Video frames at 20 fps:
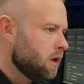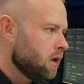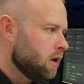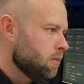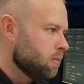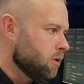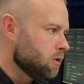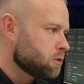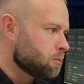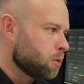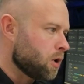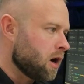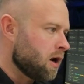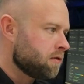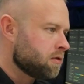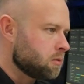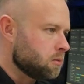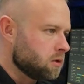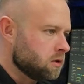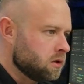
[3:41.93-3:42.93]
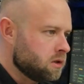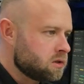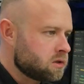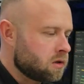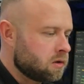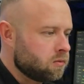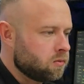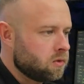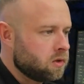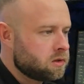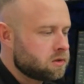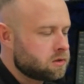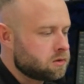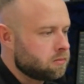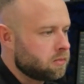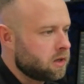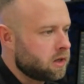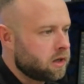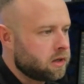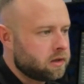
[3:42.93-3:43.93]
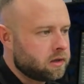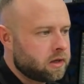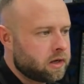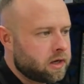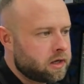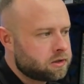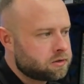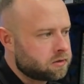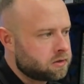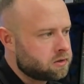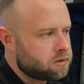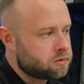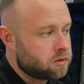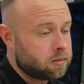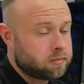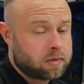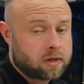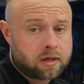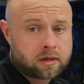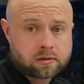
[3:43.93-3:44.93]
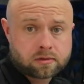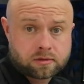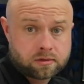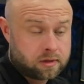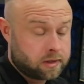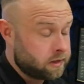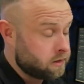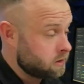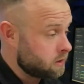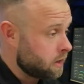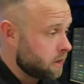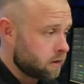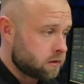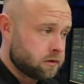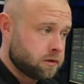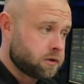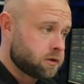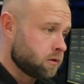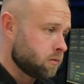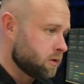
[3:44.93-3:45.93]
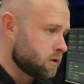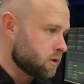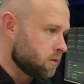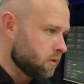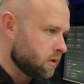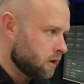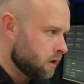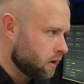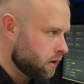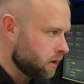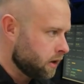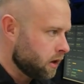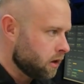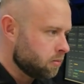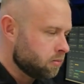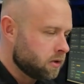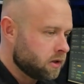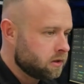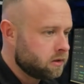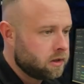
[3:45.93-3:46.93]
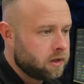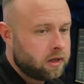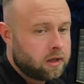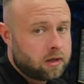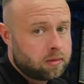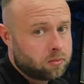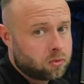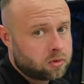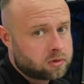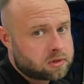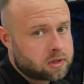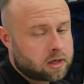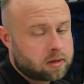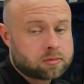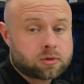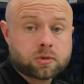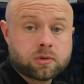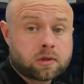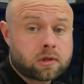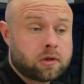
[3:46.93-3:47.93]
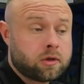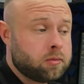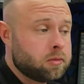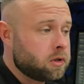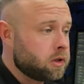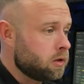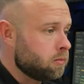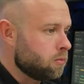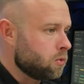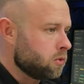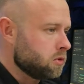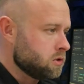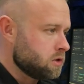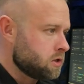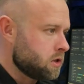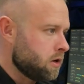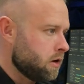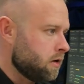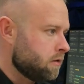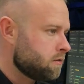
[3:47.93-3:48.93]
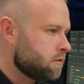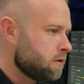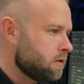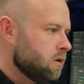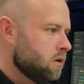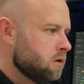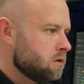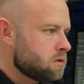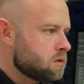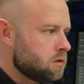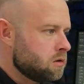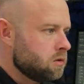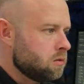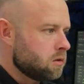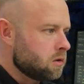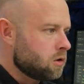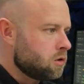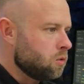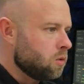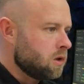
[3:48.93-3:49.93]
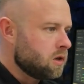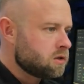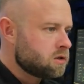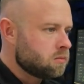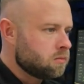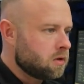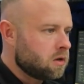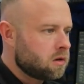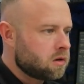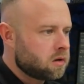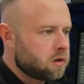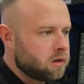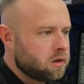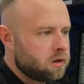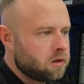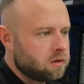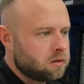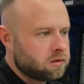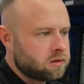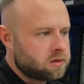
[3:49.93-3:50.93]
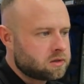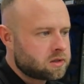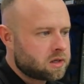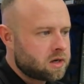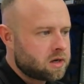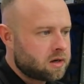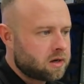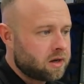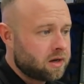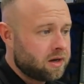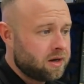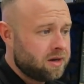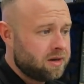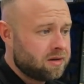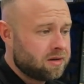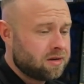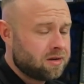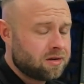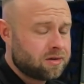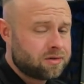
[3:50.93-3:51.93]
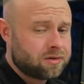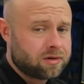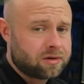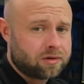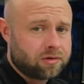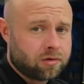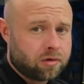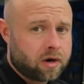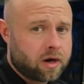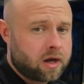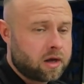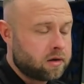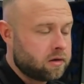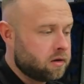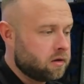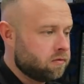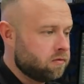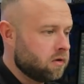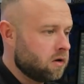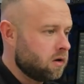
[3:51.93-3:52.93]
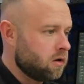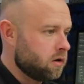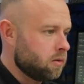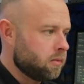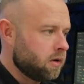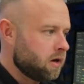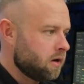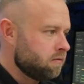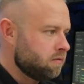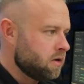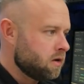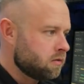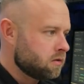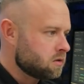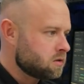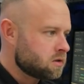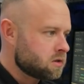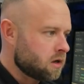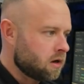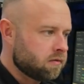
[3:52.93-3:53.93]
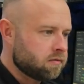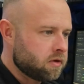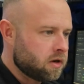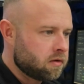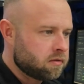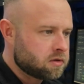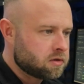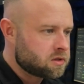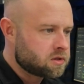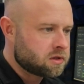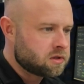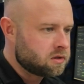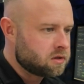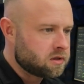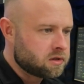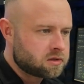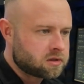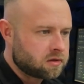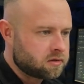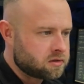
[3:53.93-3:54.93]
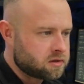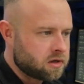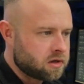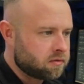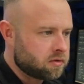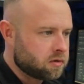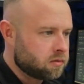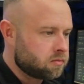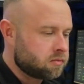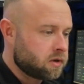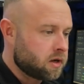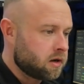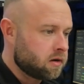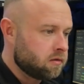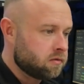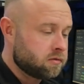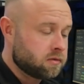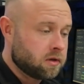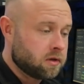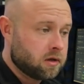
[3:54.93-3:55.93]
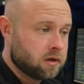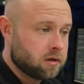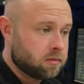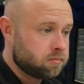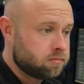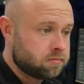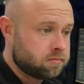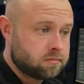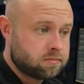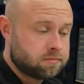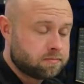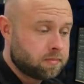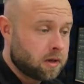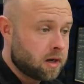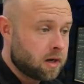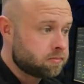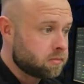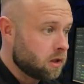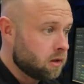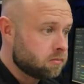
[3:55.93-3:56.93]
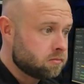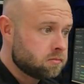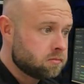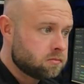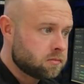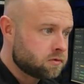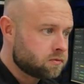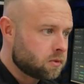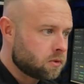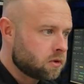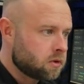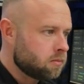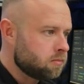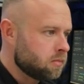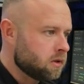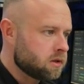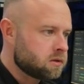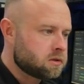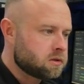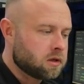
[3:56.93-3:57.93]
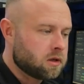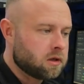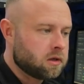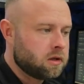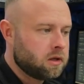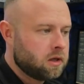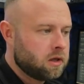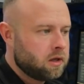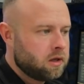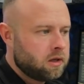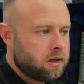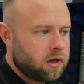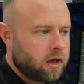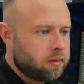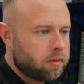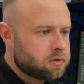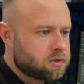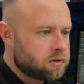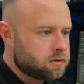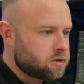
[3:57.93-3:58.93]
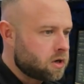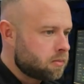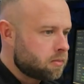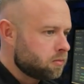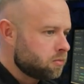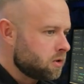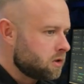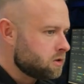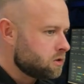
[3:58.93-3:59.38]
most profitable list on what to mine and hash rate. So I'm not exactly sure what's going on there, but more time to accumulate more Zeph. Here's a new one, Quantum RL. It's got 800 grand in volume. I've never seen this. It's never kind of popped up before, but 8% drop in price,